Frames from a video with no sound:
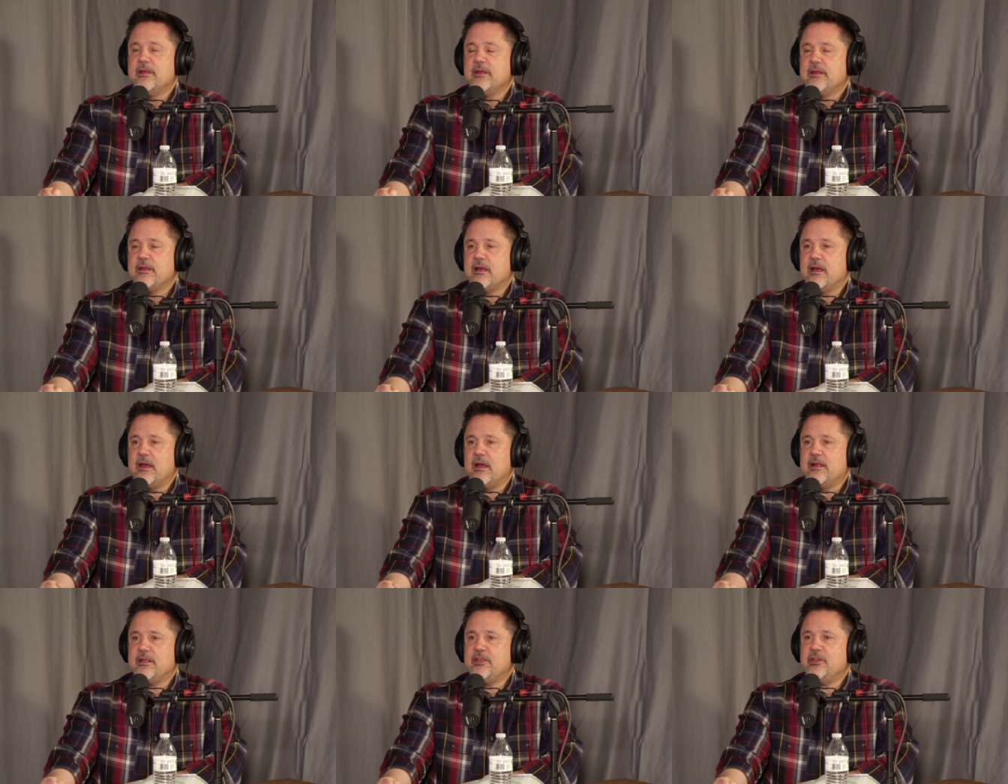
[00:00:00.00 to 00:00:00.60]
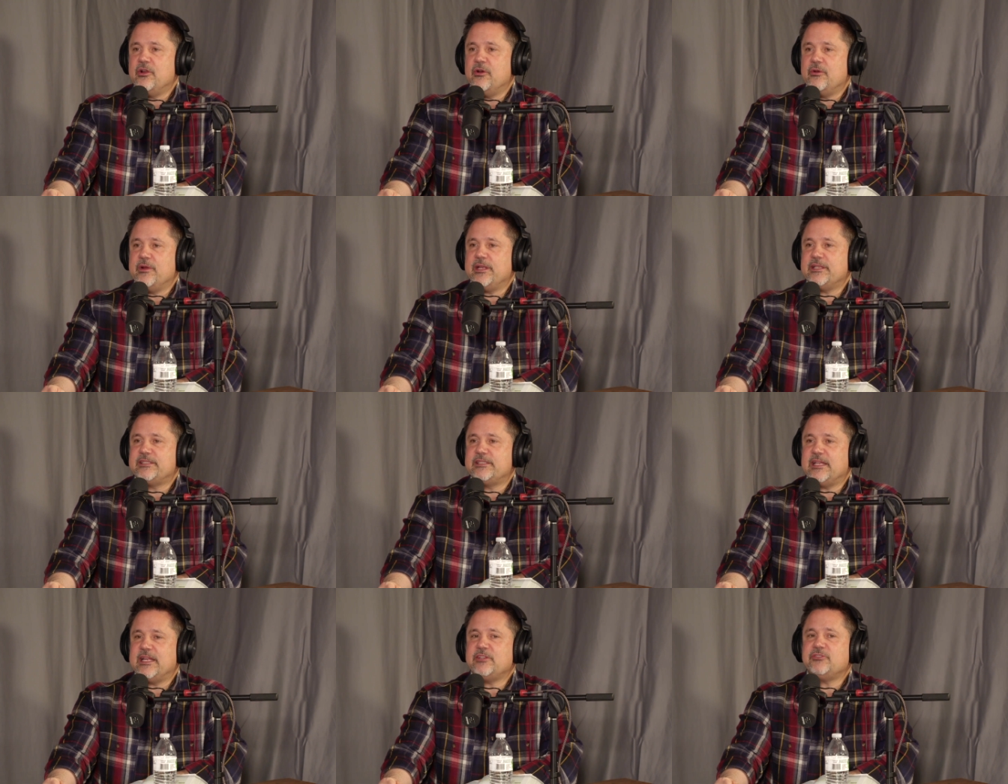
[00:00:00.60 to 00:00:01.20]
Uh, you know,
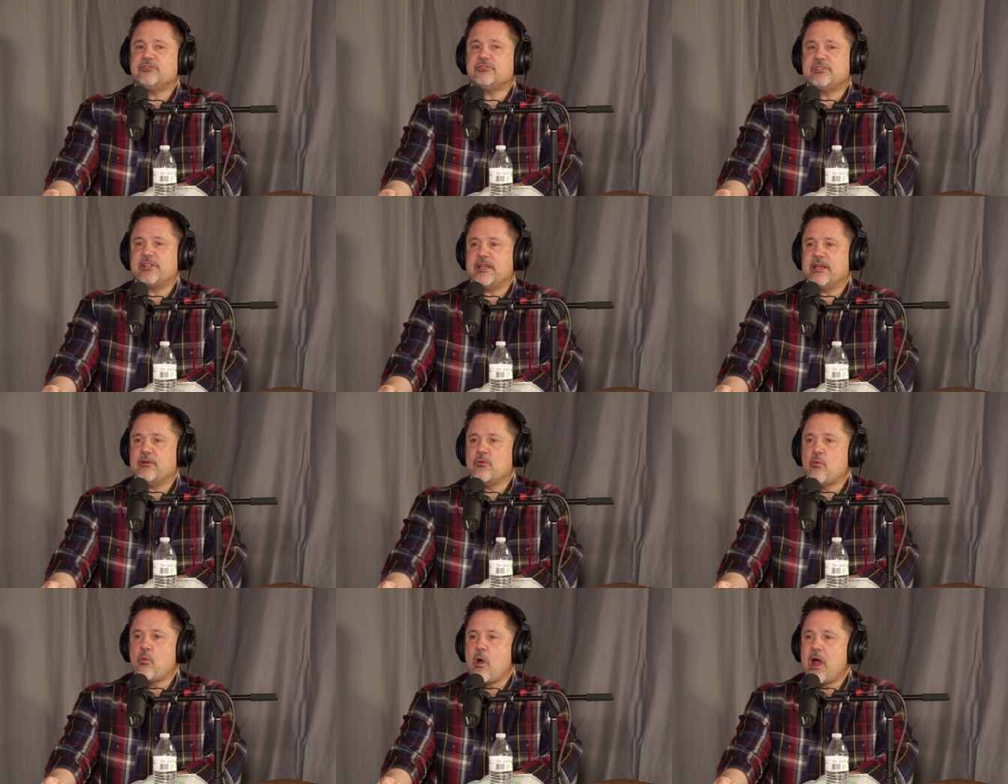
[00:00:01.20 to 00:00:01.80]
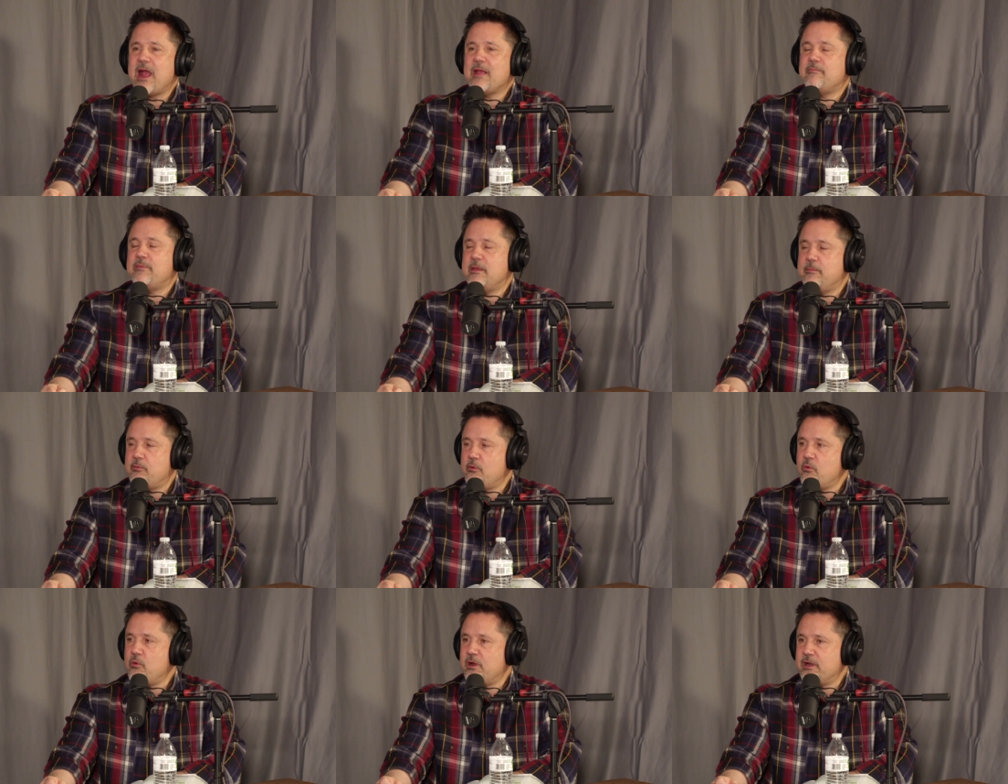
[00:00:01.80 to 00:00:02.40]
it's interesting why
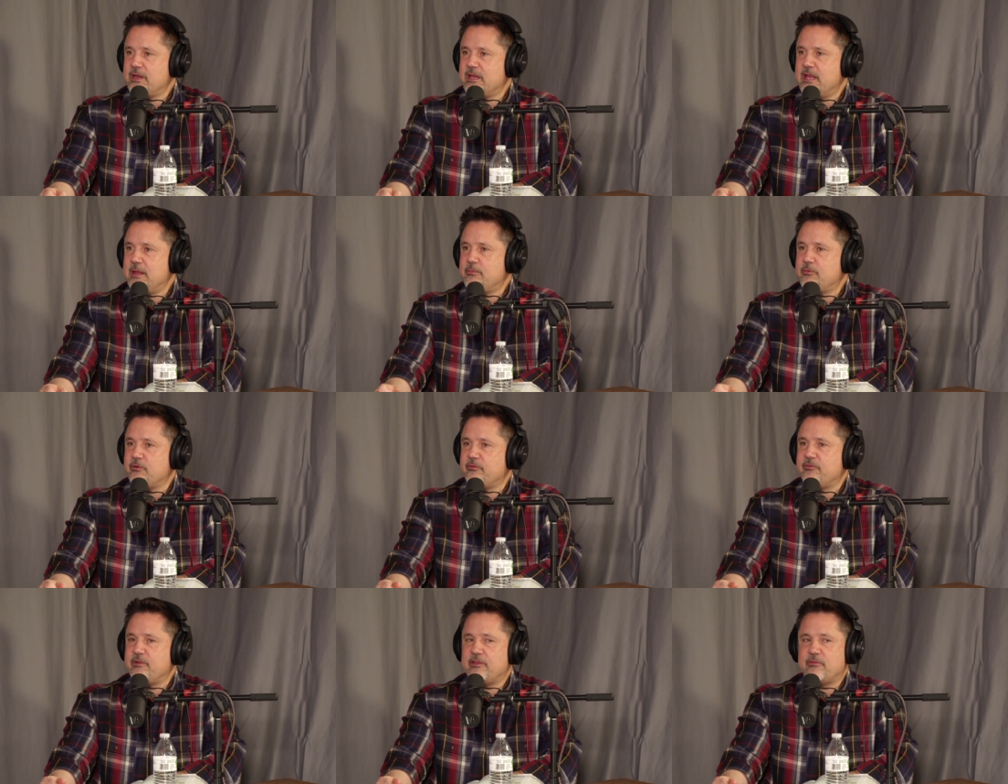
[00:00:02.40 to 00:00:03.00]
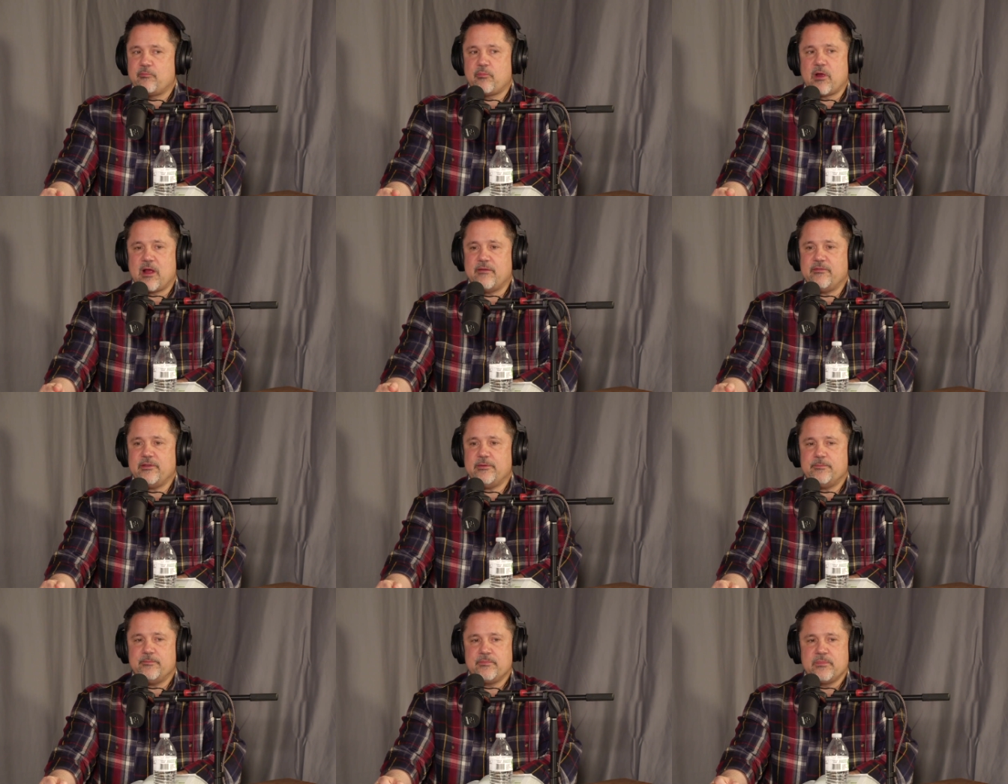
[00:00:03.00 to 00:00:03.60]
people want to keep their faith
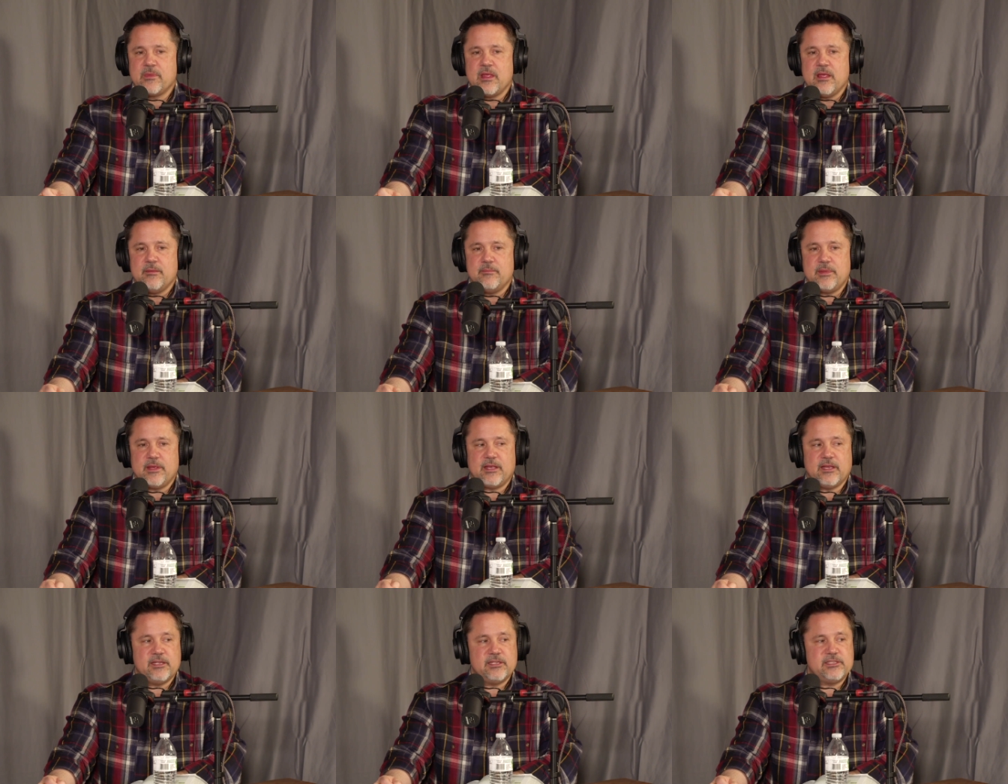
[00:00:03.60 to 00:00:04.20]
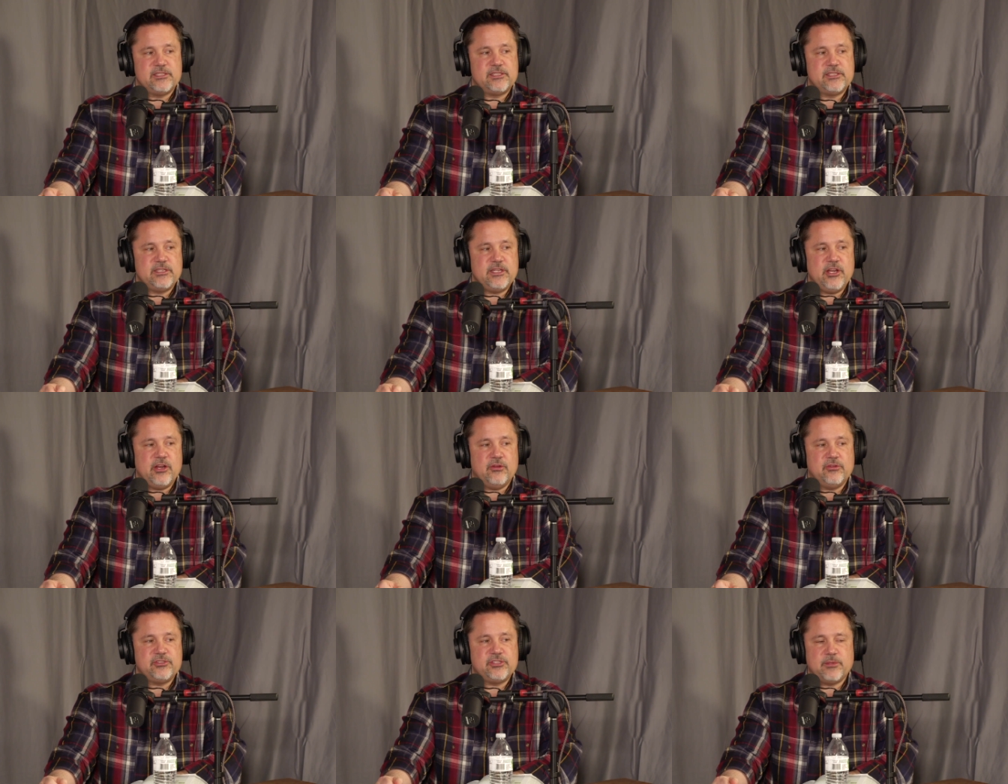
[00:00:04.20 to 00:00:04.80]
private because, you
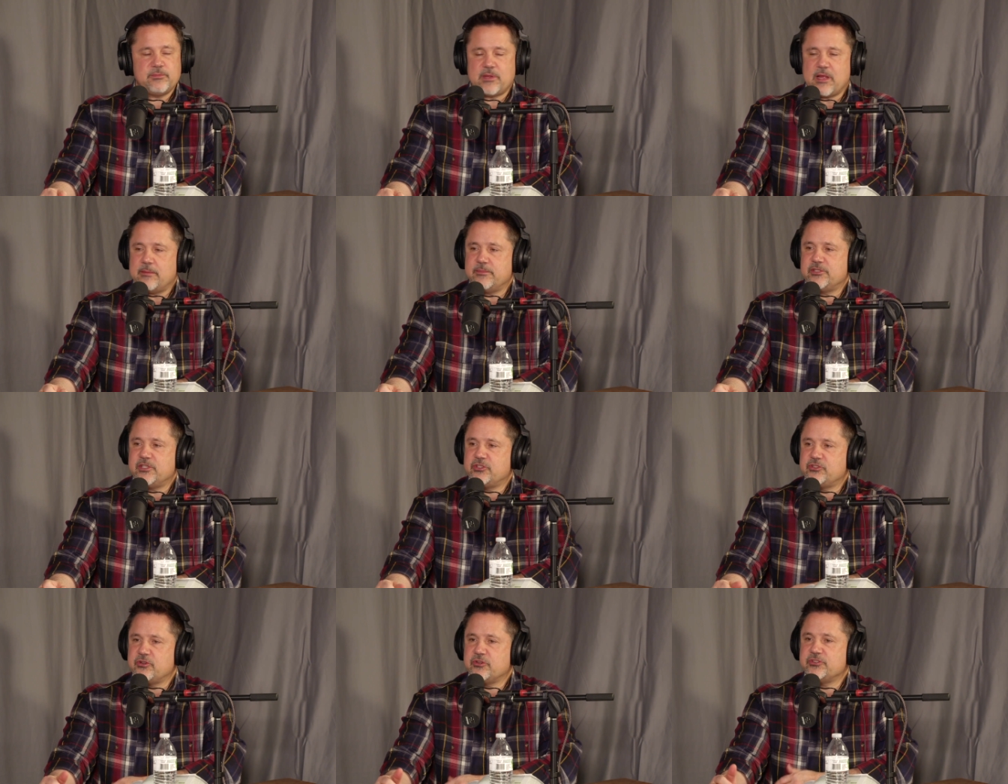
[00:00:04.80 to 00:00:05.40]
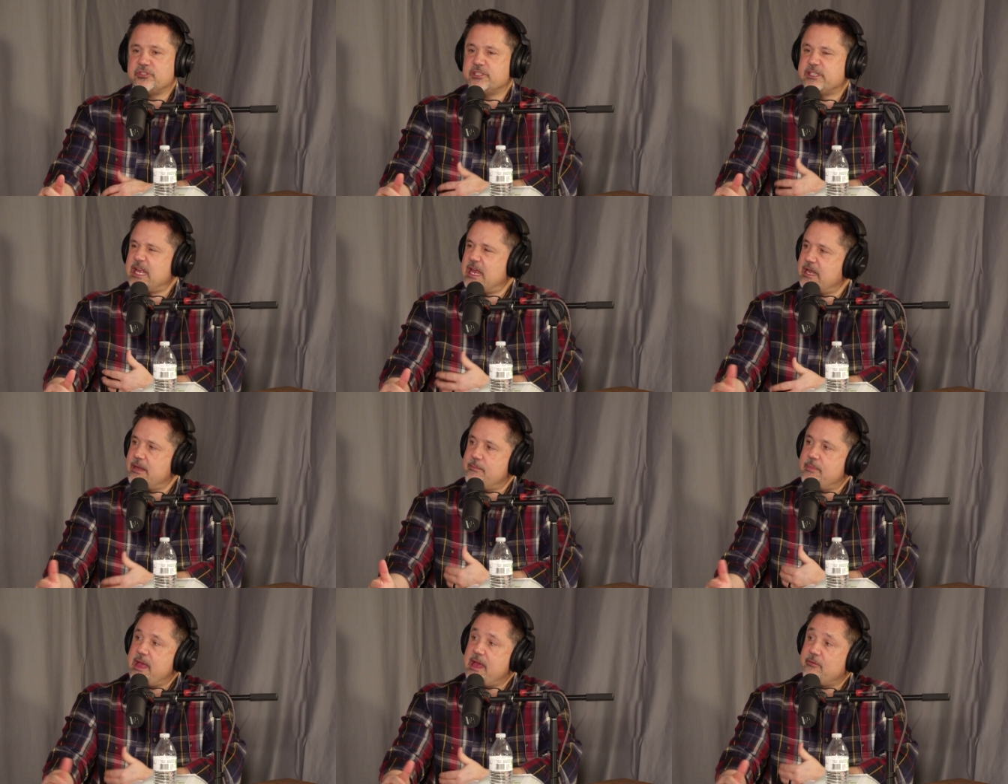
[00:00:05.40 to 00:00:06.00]
know, sometimes the church has
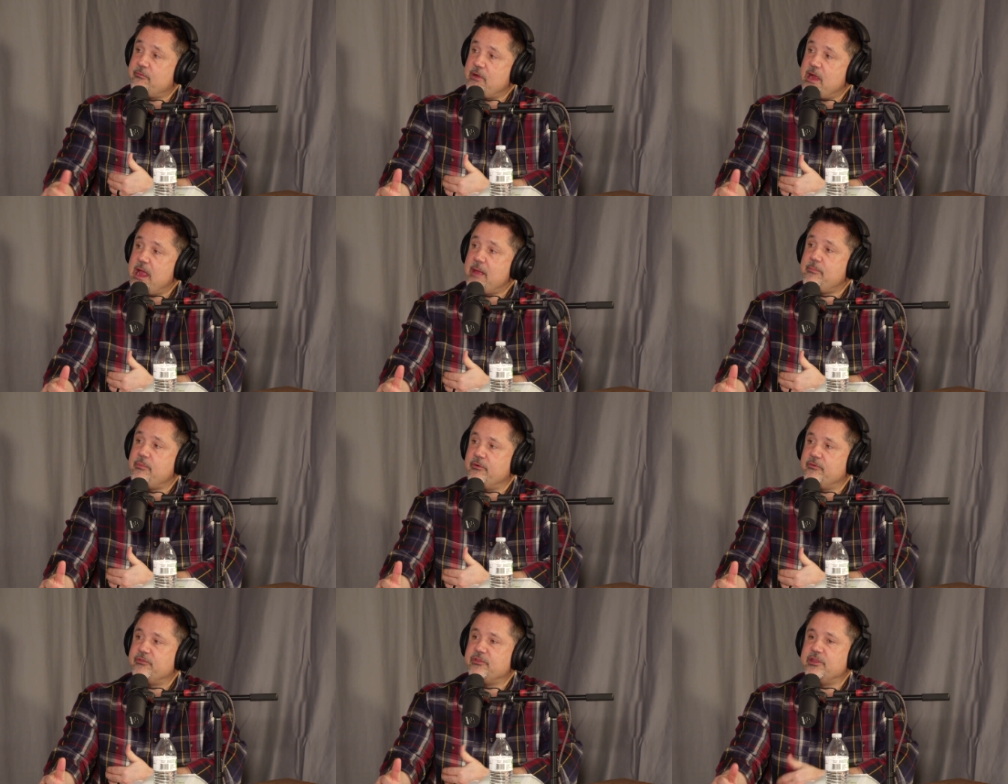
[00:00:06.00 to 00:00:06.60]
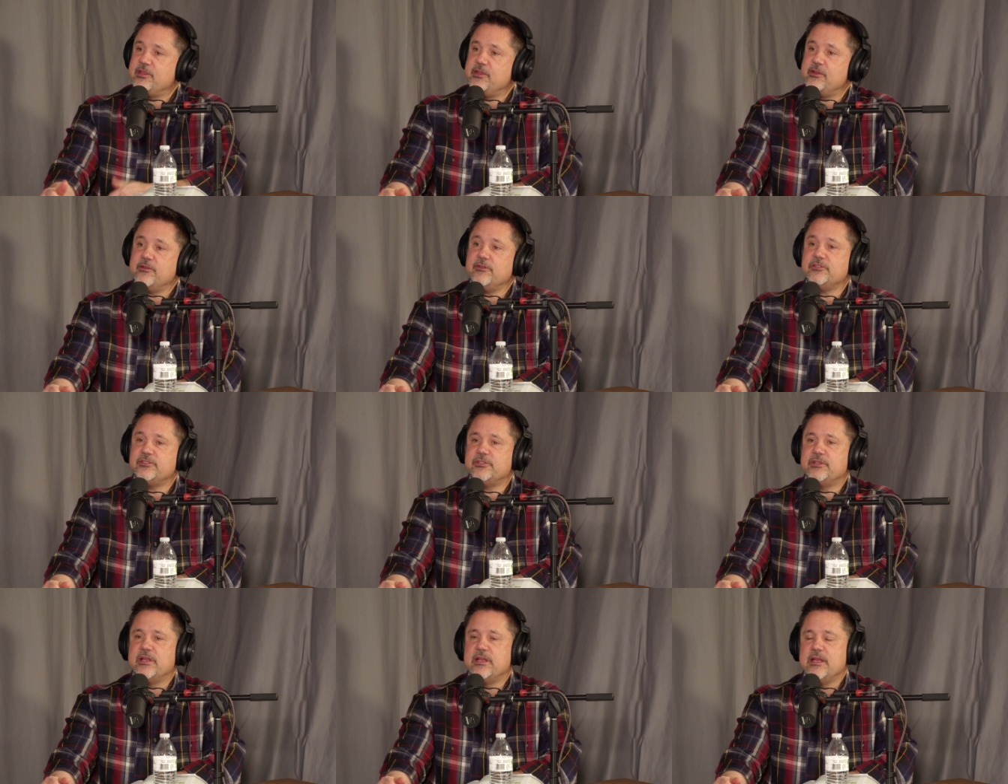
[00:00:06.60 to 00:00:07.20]
gotten a bad rap over the
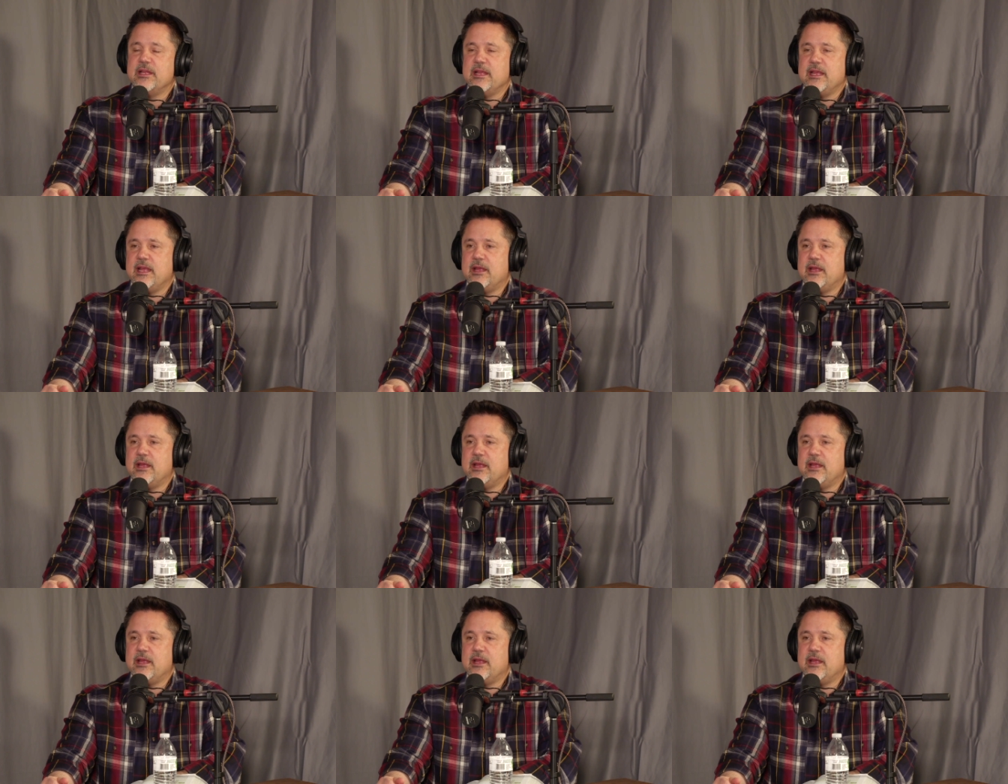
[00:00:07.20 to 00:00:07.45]
years mm-hmm, mm-hmm.